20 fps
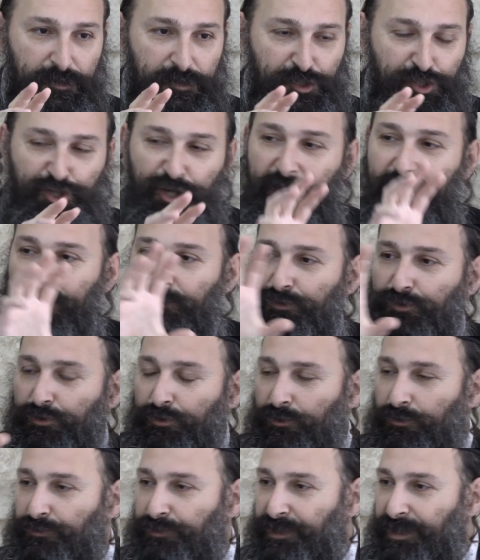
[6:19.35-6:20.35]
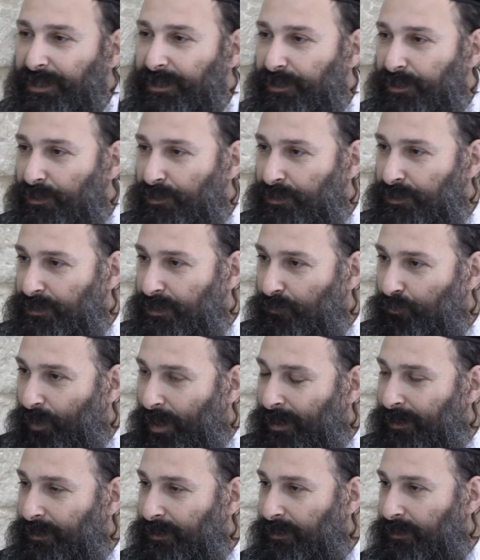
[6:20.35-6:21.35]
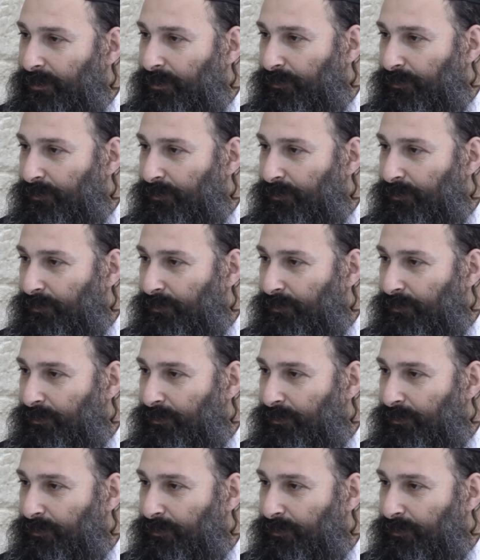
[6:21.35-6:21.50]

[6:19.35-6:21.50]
general details that one,